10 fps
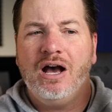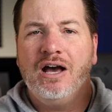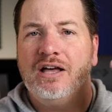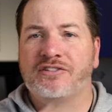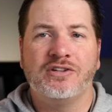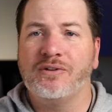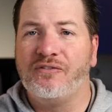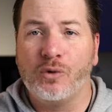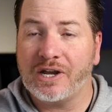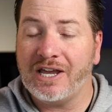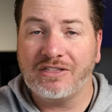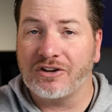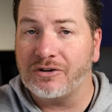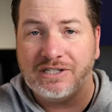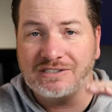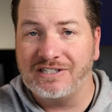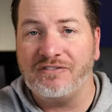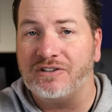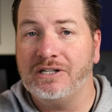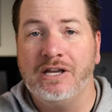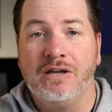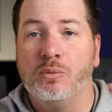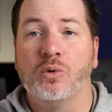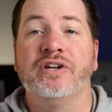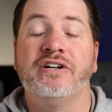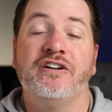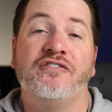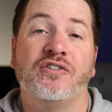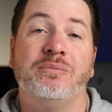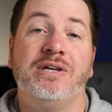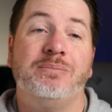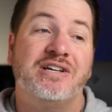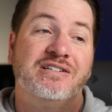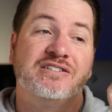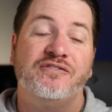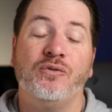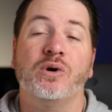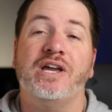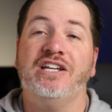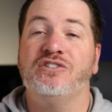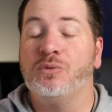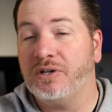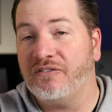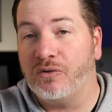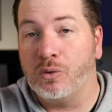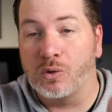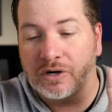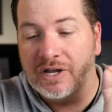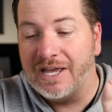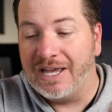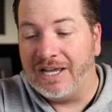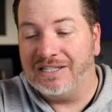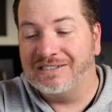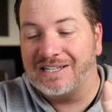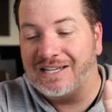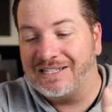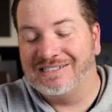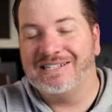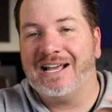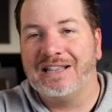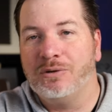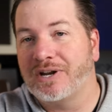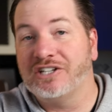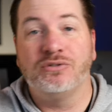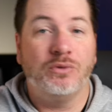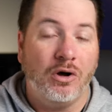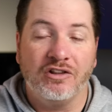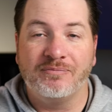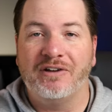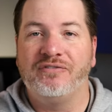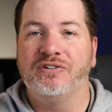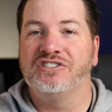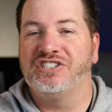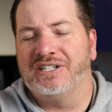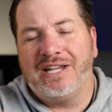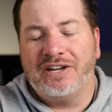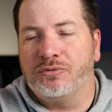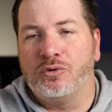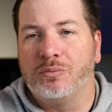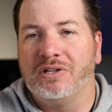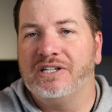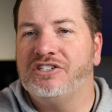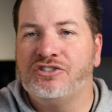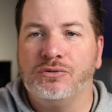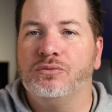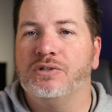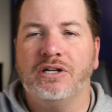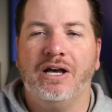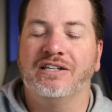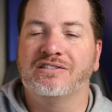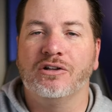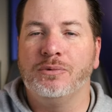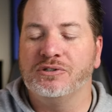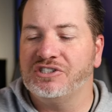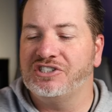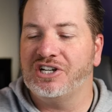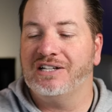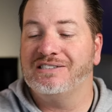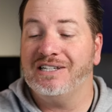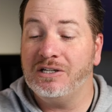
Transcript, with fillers: Uh, so the 4K 30 is definitely more than enough for me because the 4K 24 is exactly what I shoot all of my footage in. I don't normally shoot uh, slow motion shots